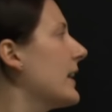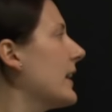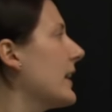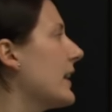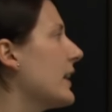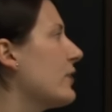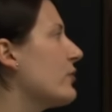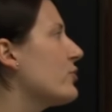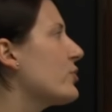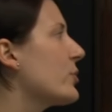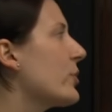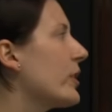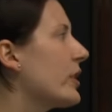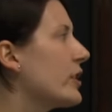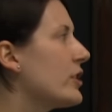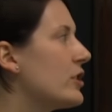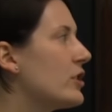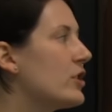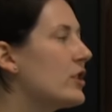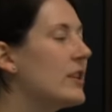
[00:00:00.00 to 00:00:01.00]
King
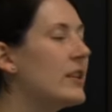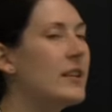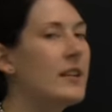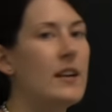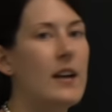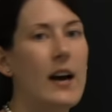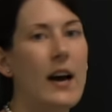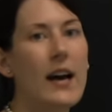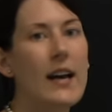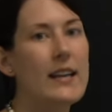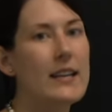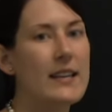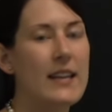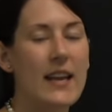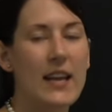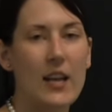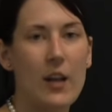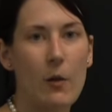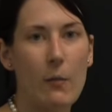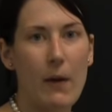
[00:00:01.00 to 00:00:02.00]
George did not
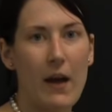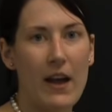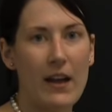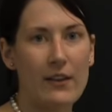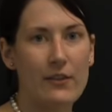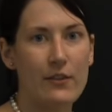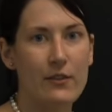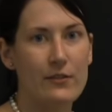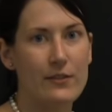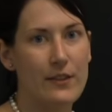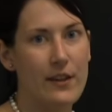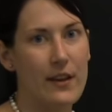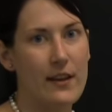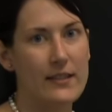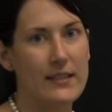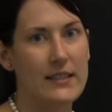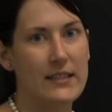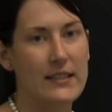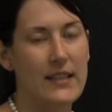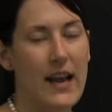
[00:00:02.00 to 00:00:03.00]
take back those
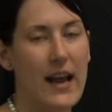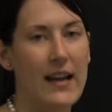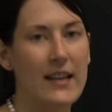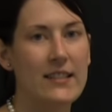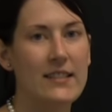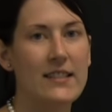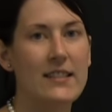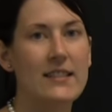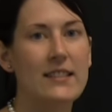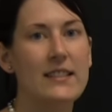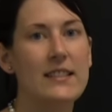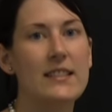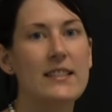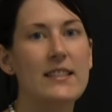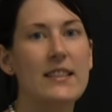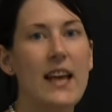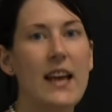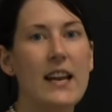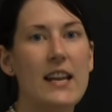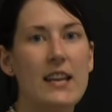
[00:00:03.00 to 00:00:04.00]
laws and taxes.
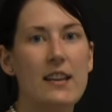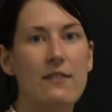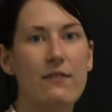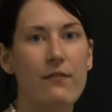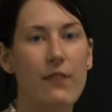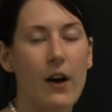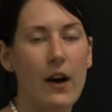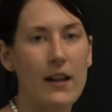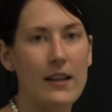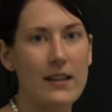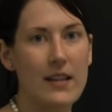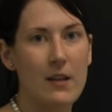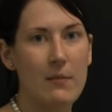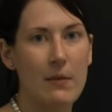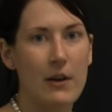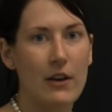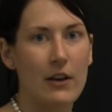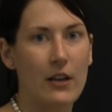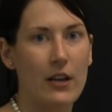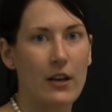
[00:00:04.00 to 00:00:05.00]
Instead, he fought the
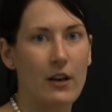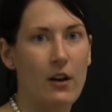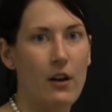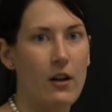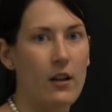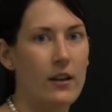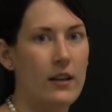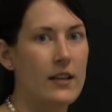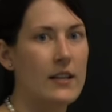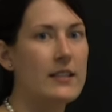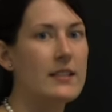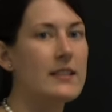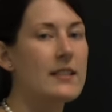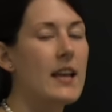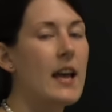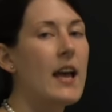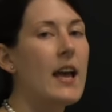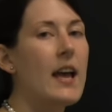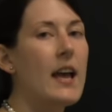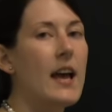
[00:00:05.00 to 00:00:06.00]
American colonists
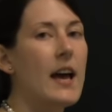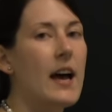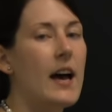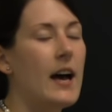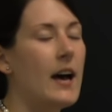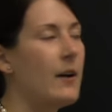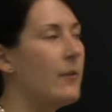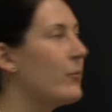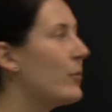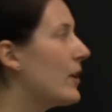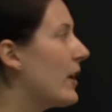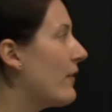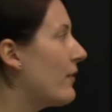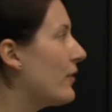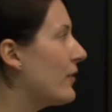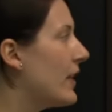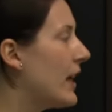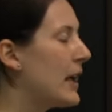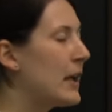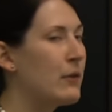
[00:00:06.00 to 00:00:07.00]
Um,
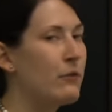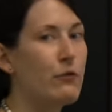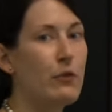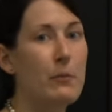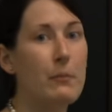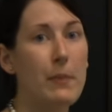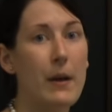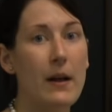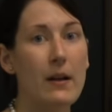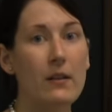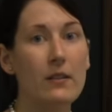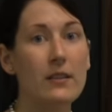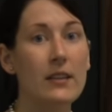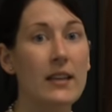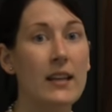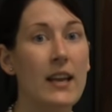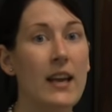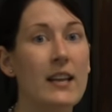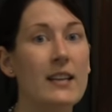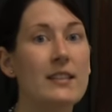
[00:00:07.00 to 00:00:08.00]
whenever they
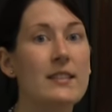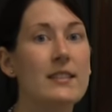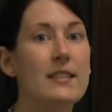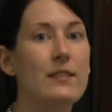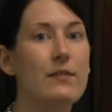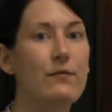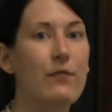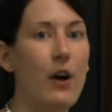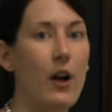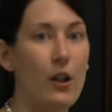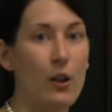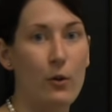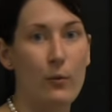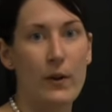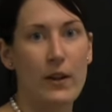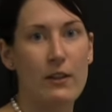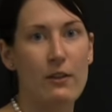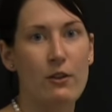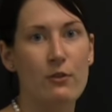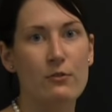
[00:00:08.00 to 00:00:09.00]
rebelled against
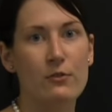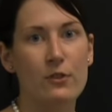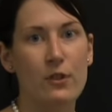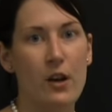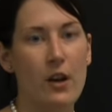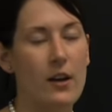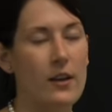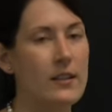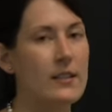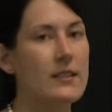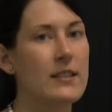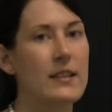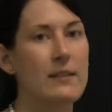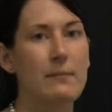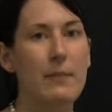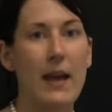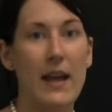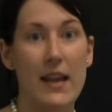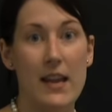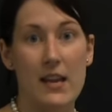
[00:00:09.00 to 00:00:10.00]
following those laws
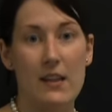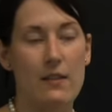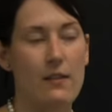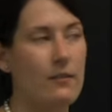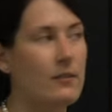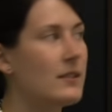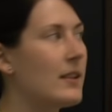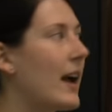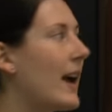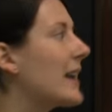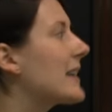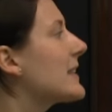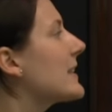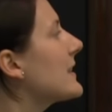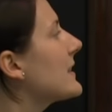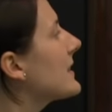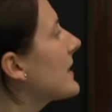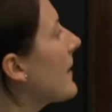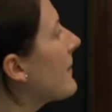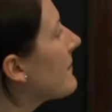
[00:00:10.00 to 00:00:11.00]
and paying those
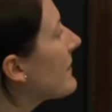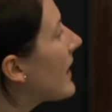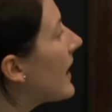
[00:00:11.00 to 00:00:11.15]
taxes.